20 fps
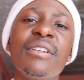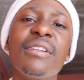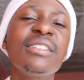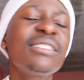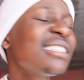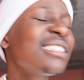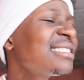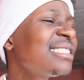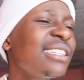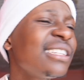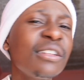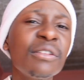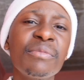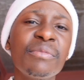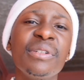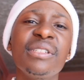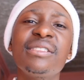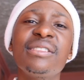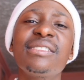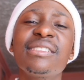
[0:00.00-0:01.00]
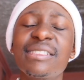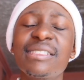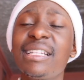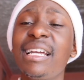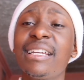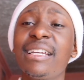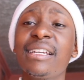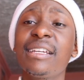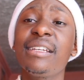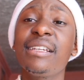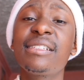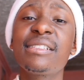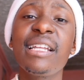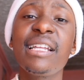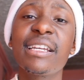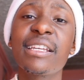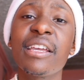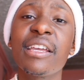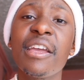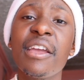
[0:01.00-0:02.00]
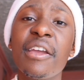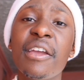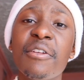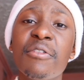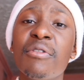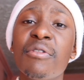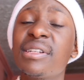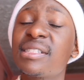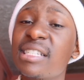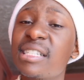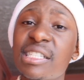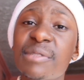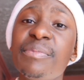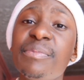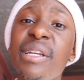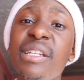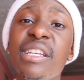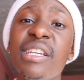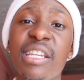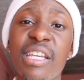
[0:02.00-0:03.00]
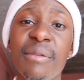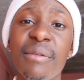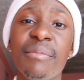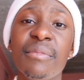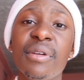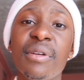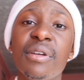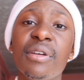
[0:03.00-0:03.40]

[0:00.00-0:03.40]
Just a little bit. It's like you are suspending him.